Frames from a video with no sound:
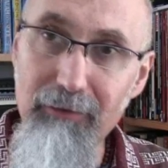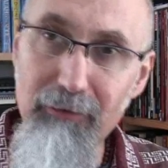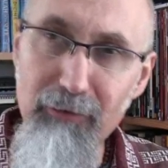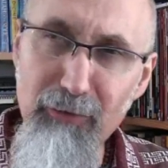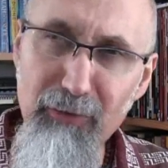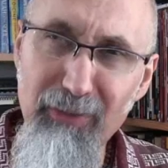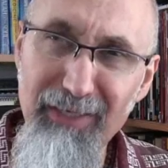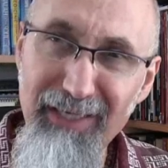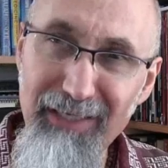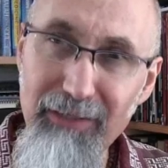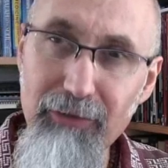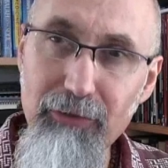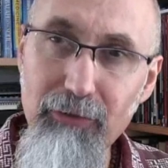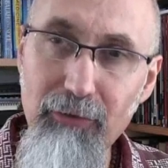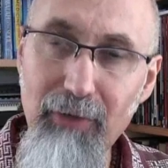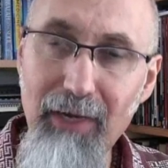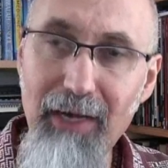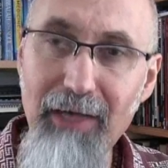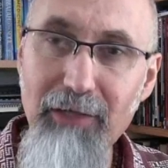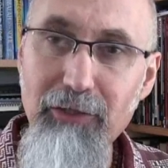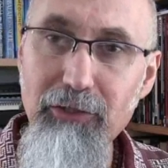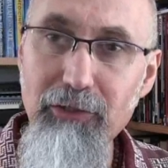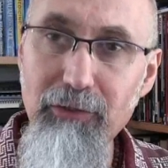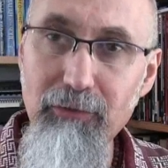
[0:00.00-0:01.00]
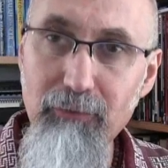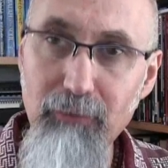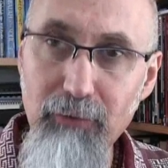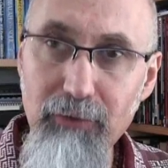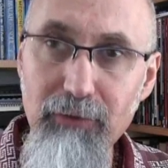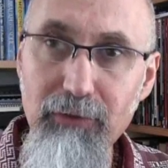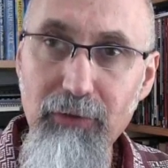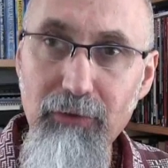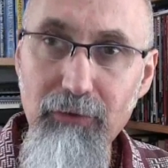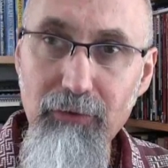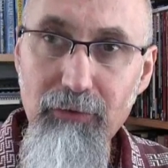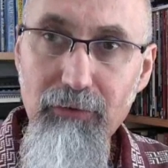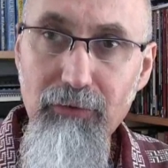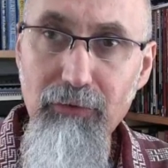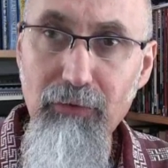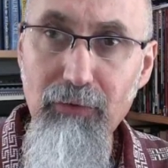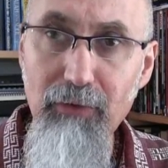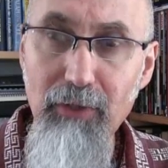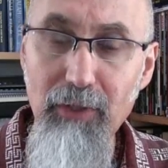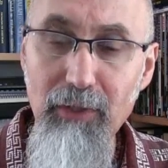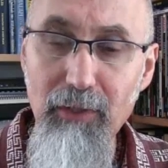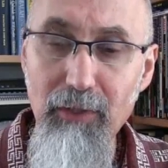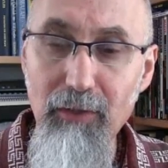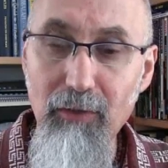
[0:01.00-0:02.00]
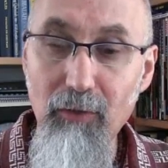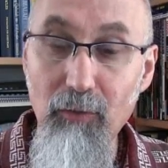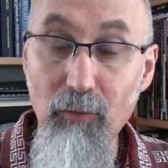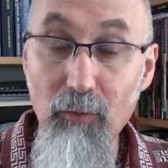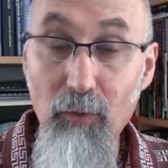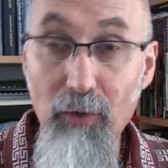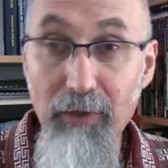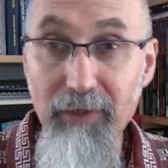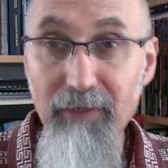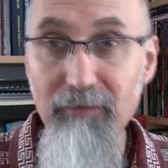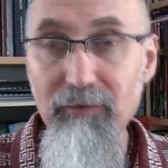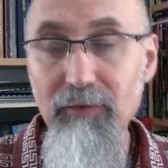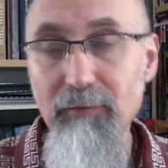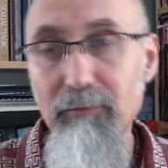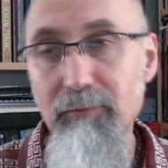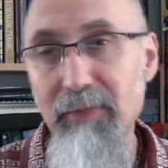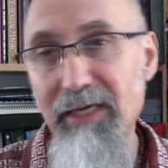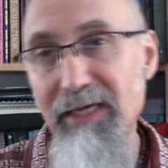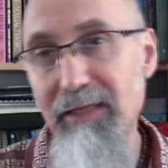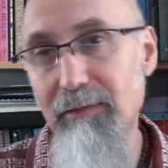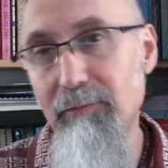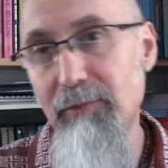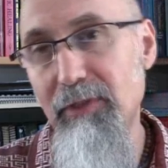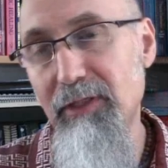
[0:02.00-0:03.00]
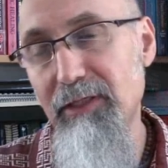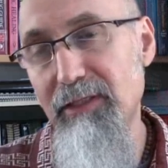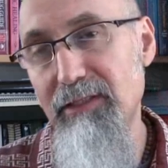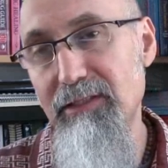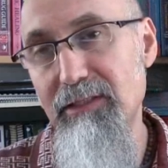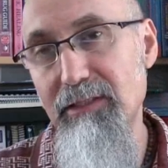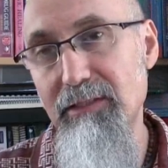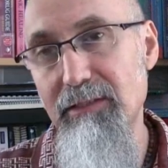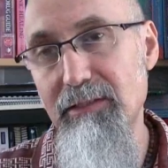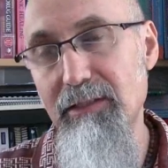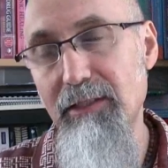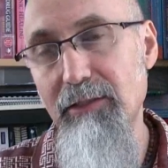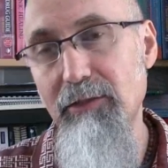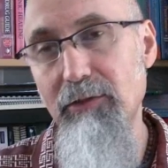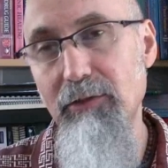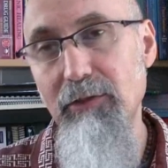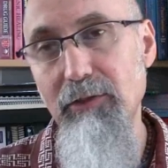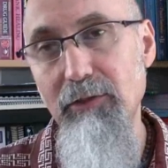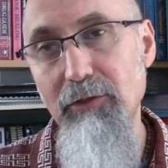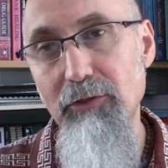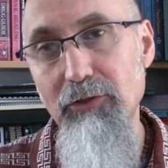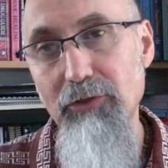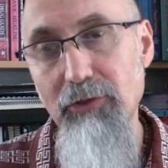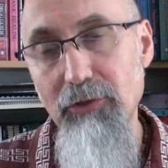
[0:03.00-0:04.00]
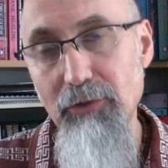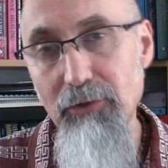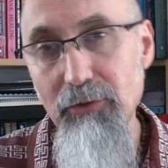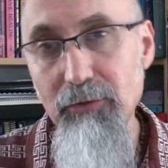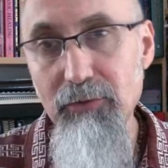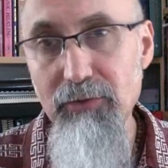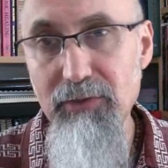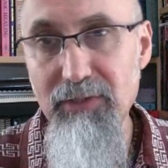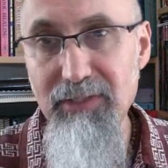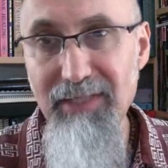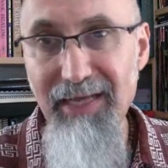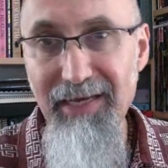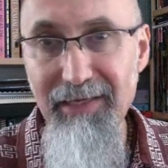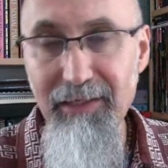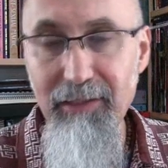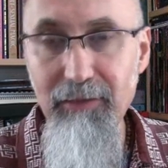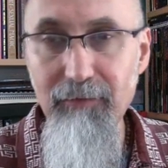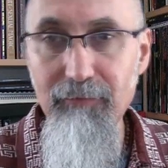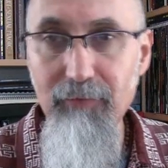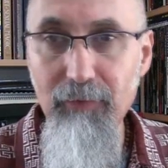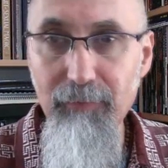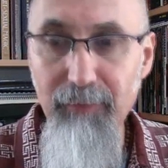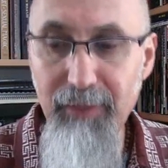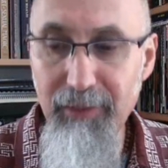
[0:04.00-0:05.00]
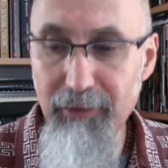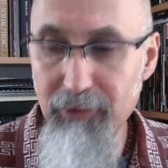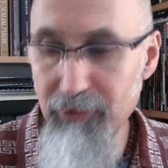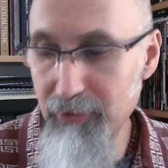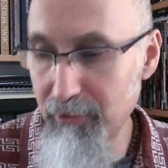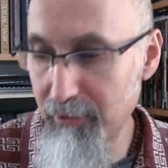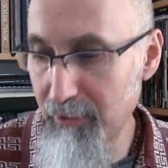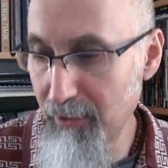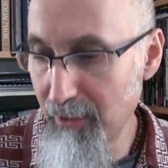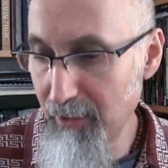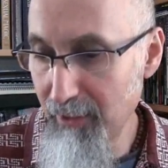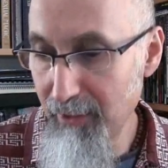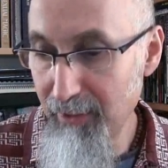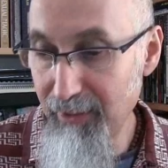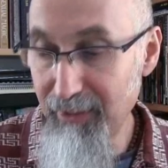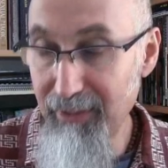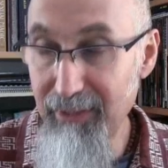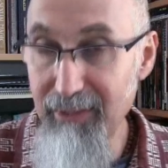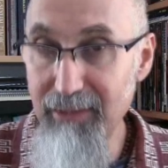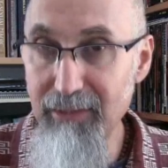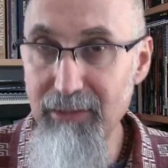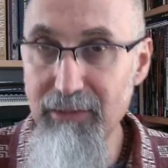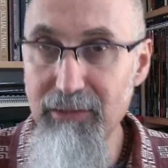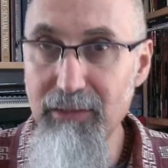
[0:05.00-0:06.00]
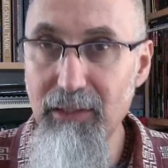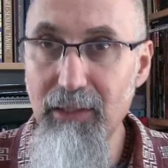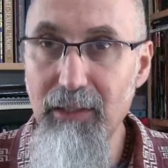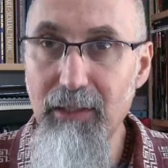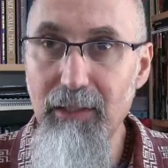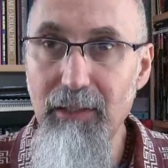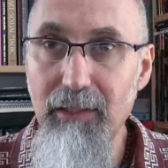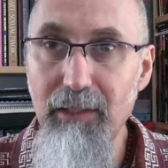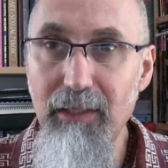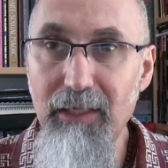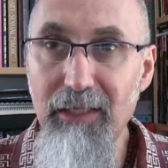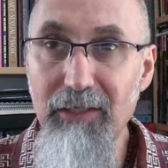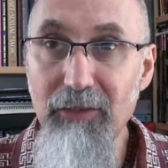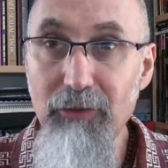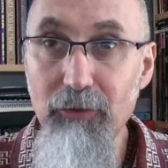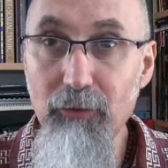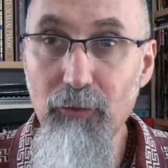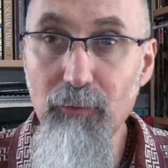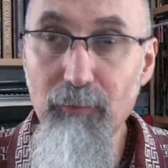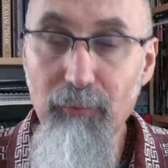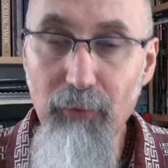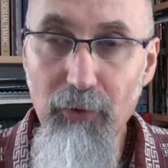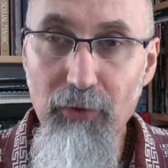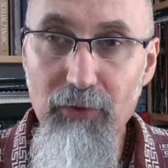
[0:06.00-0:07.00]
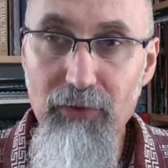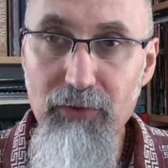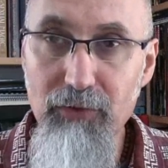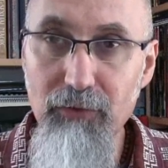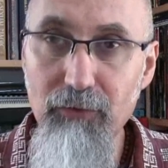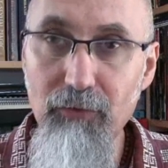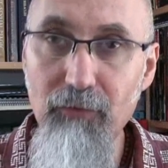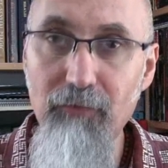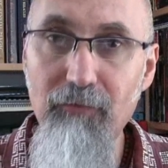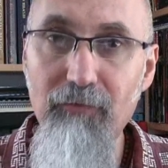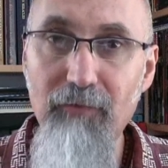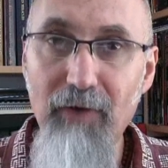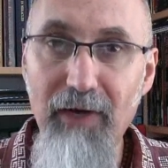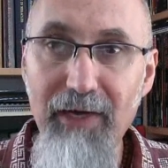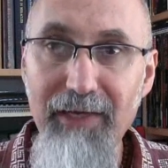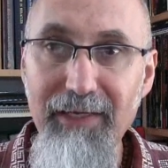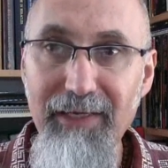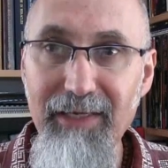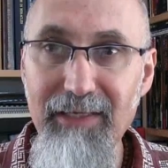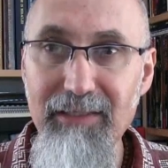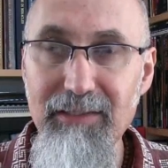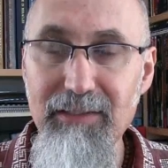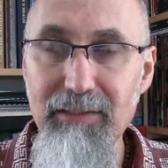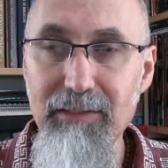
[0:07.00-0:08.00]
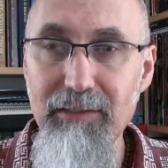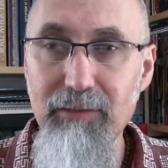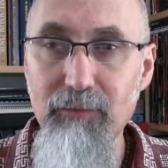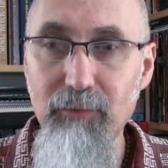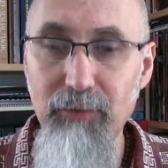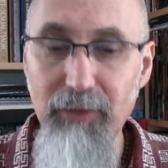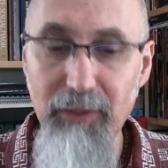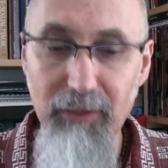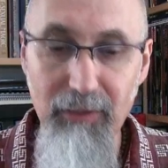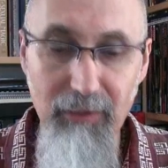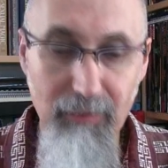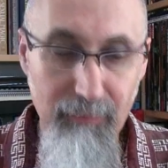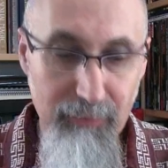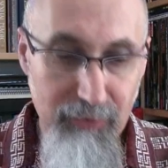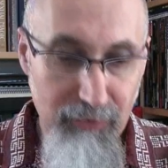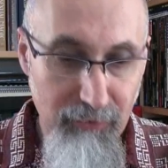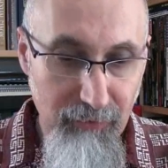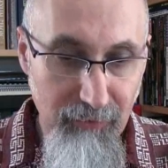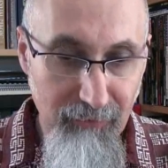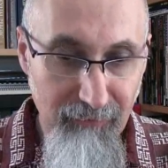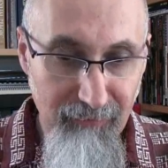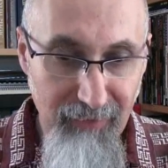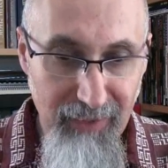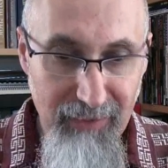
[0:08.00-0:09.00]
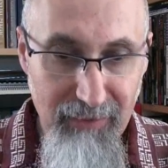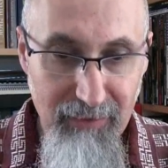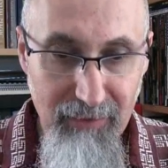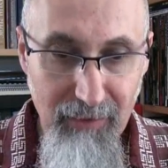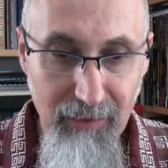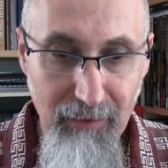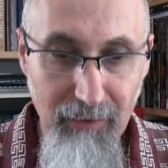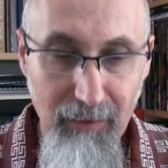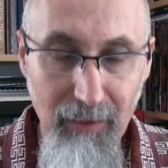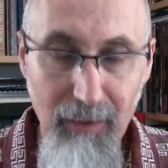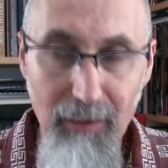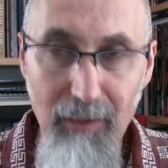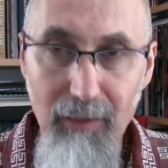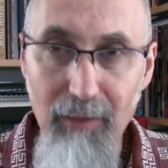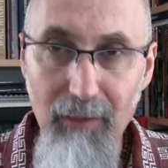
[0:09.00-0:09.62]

your interaction with the youth. One of the main places that you can introduce that information is in your personal finances when it comes to investing,